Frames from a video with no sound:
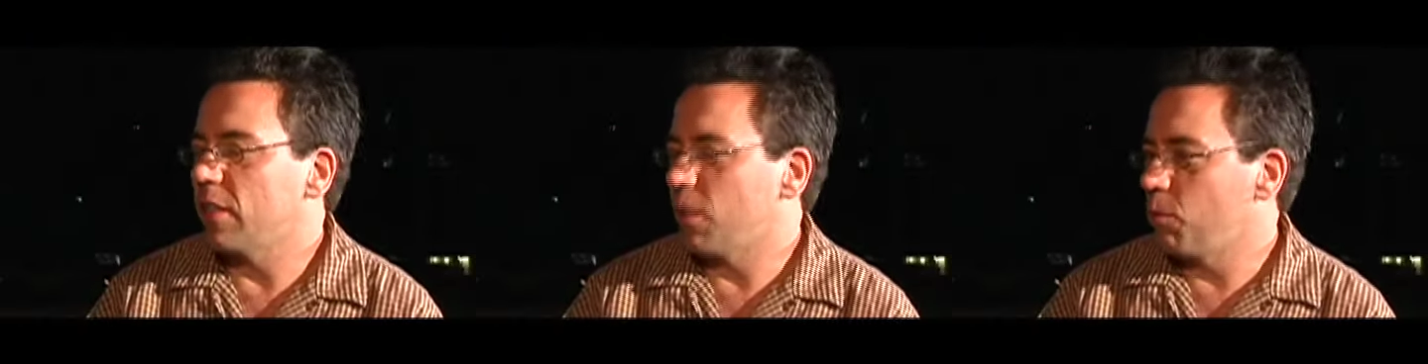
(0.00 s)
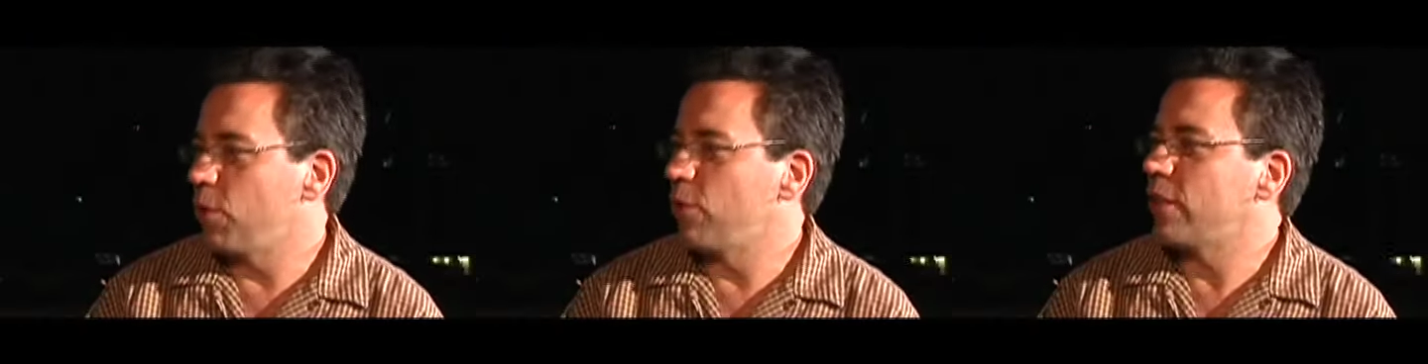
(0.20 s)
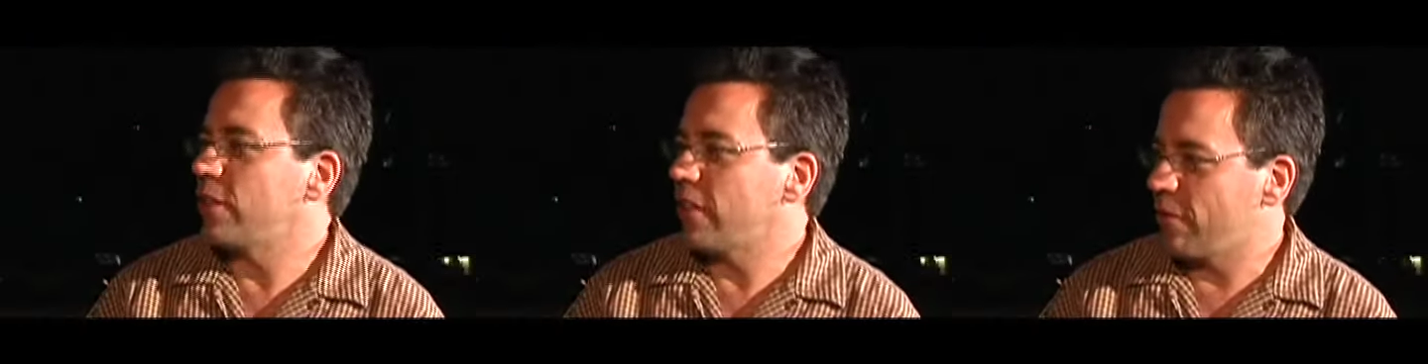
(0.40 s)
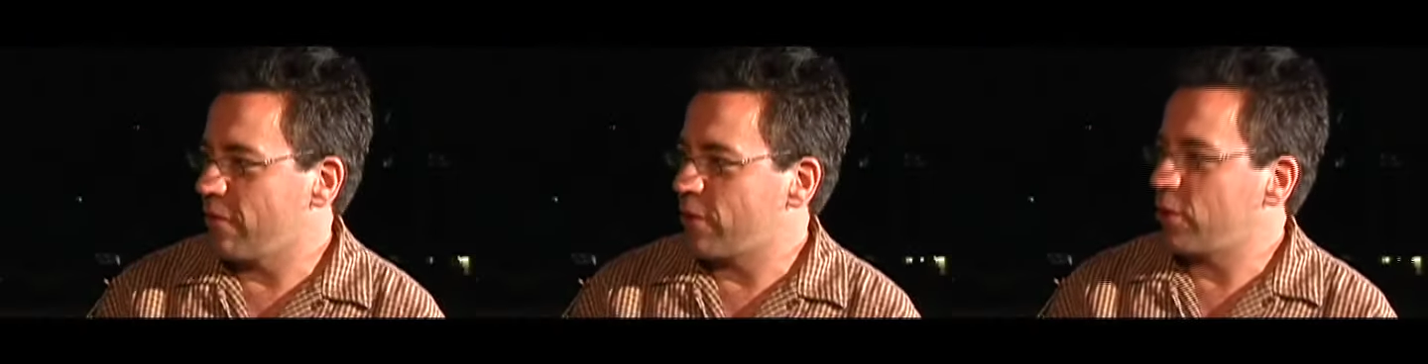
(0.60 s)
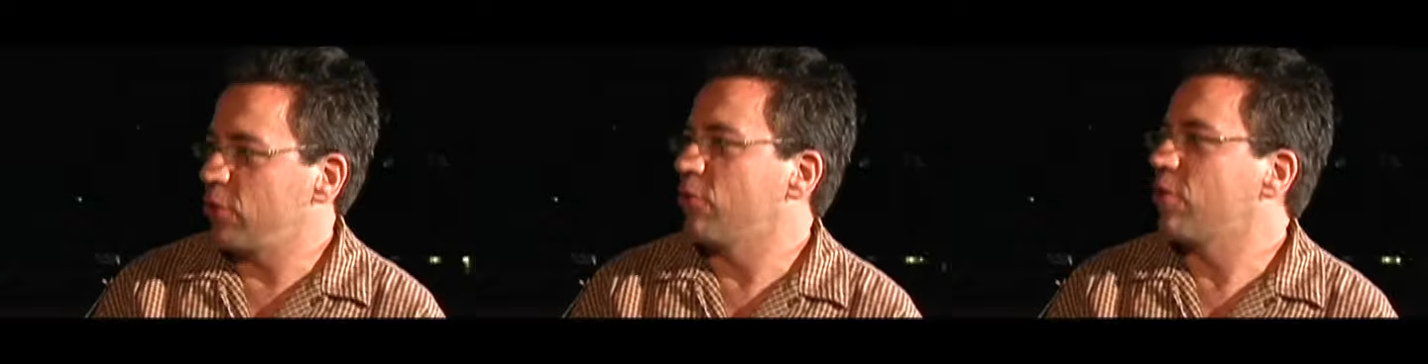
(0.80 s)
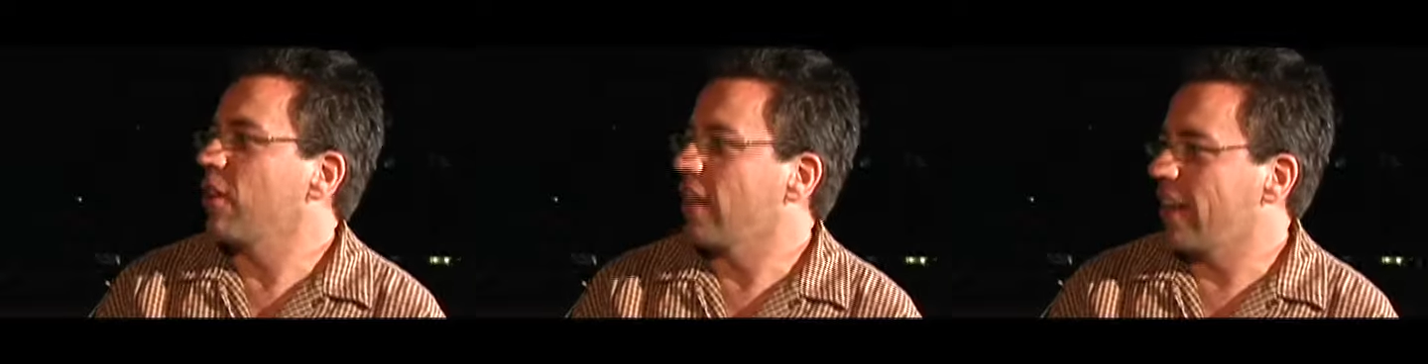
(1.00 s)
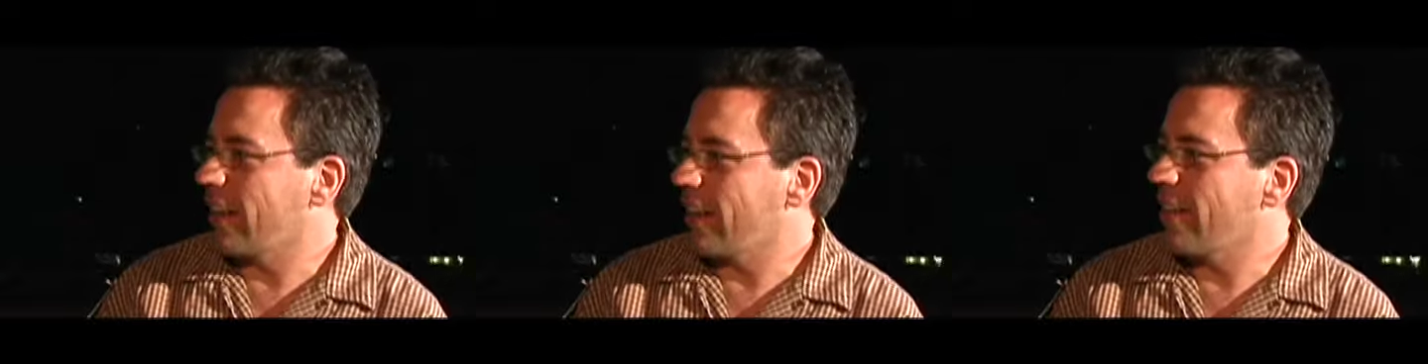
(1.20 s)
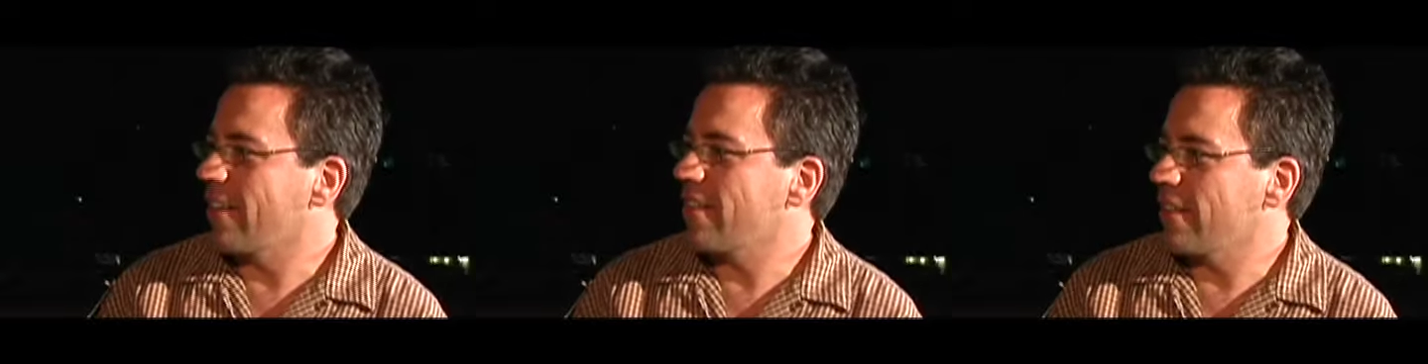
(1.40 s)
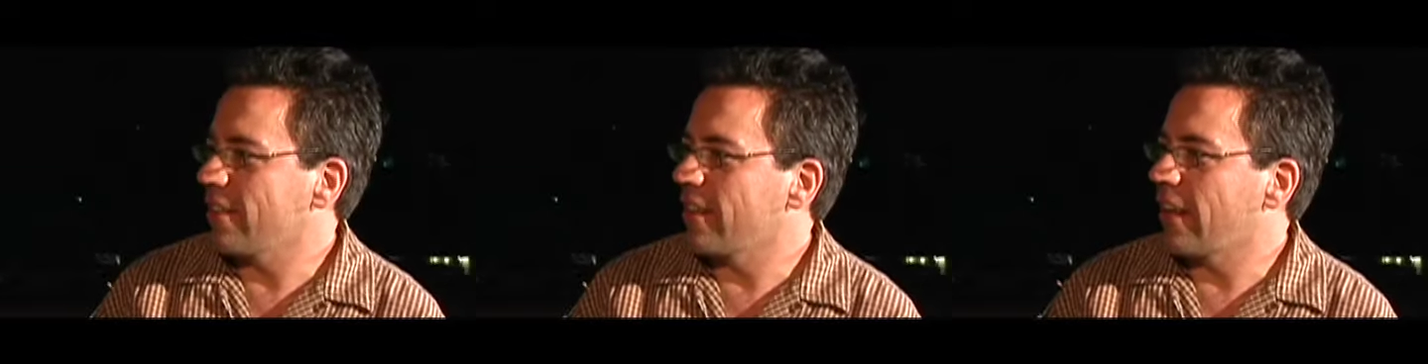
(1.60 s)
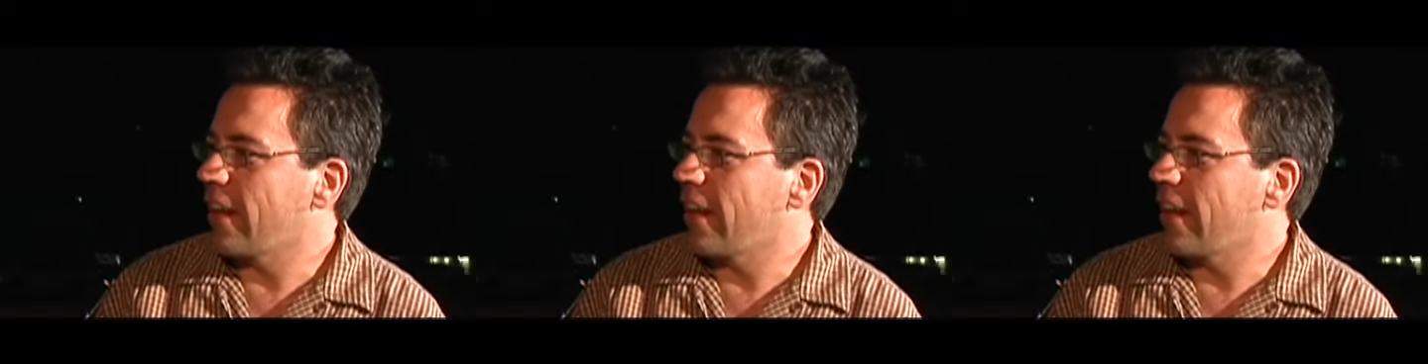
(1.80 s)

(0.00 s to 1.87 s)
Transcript: in the movie. You have the two clans yeah.